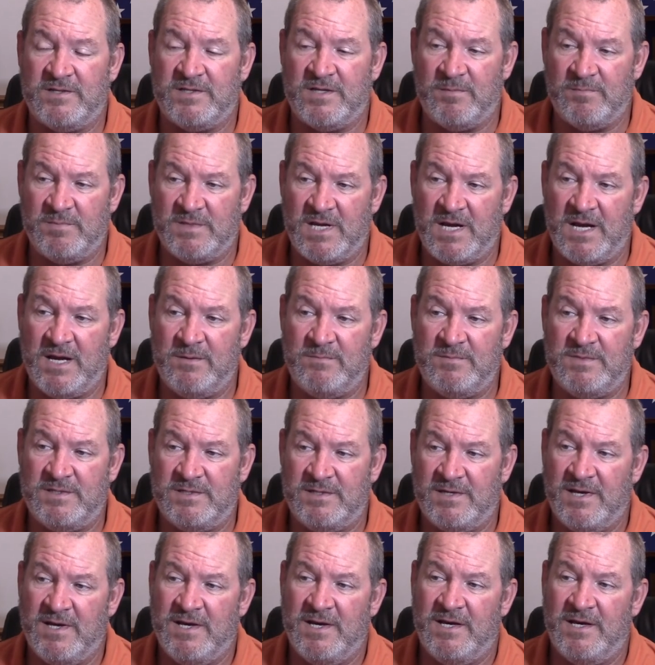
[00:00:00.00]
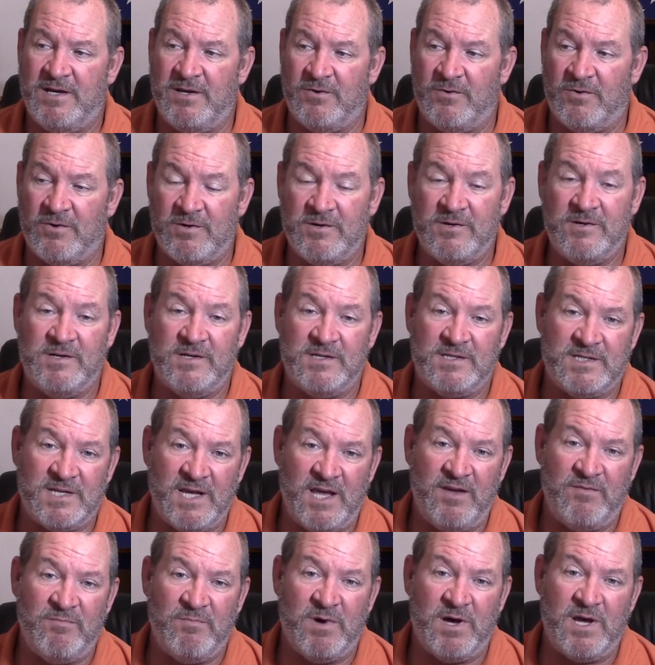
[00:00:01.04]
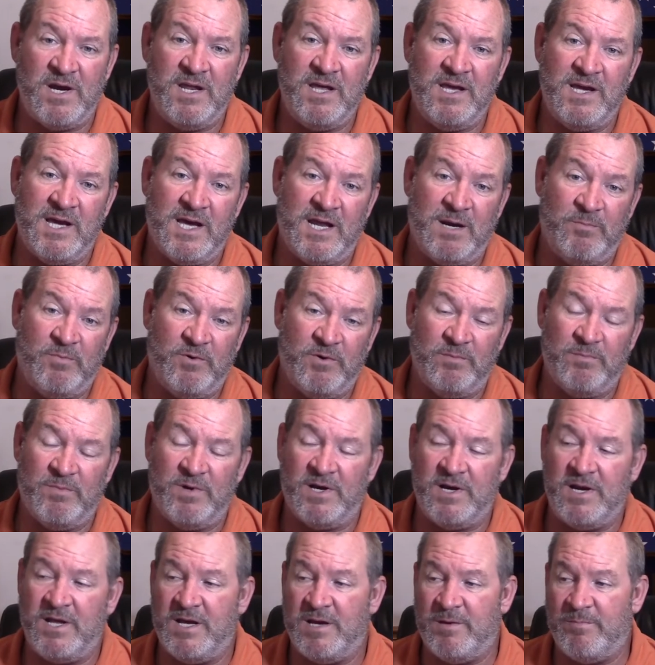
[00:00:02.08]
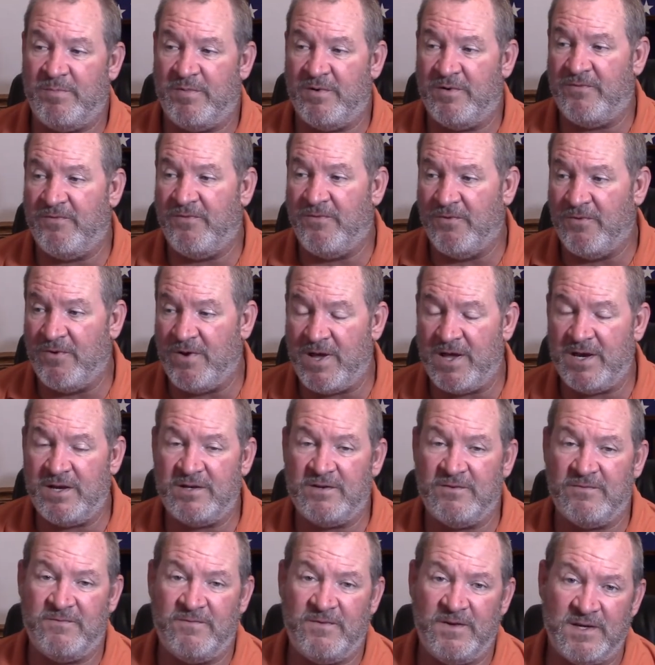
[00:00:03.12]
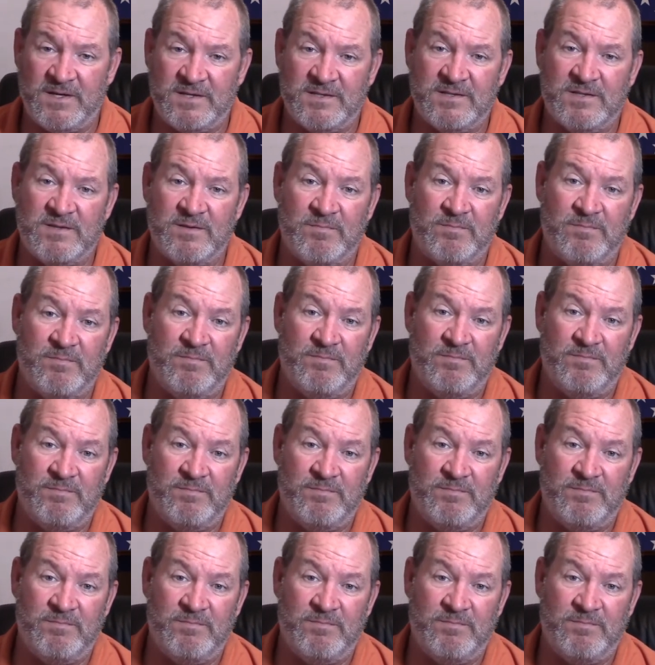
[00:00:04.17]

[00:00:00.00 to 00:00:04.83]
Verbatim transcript: Sometimes In order to save money, you got to put money up front to fix the,